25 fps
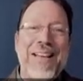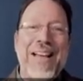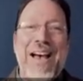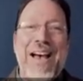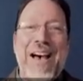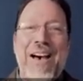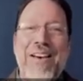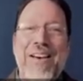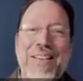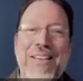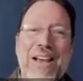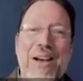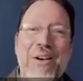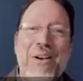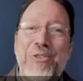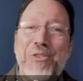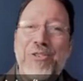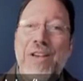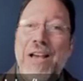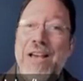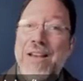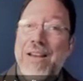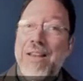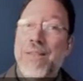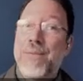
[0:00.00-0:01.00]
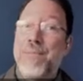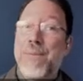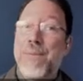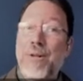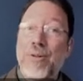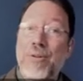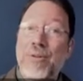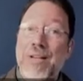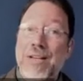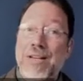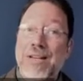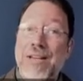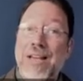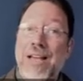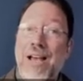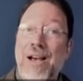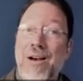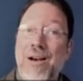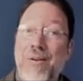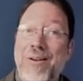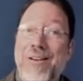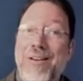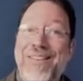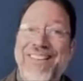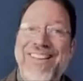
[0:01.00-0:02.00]
on the outside of the building
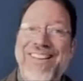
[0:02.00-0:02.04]
now,